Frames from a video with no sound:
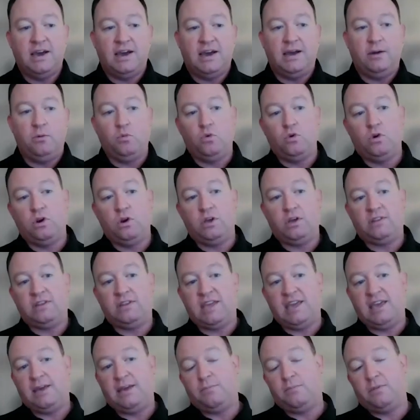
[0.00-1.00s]
I want to
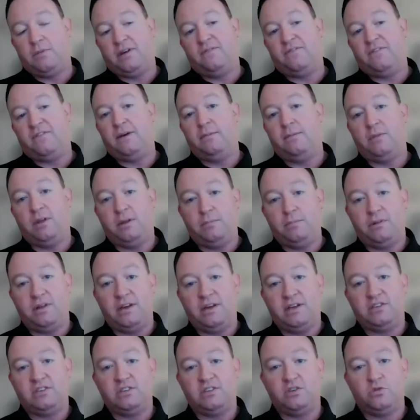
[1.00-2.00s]
take my family
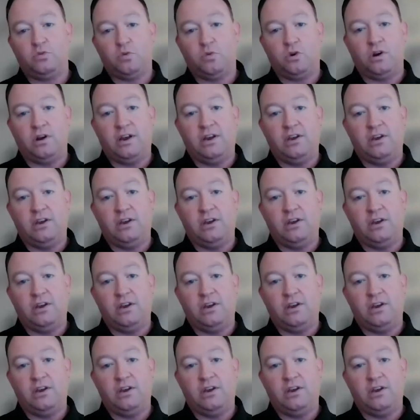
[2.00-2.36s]
places where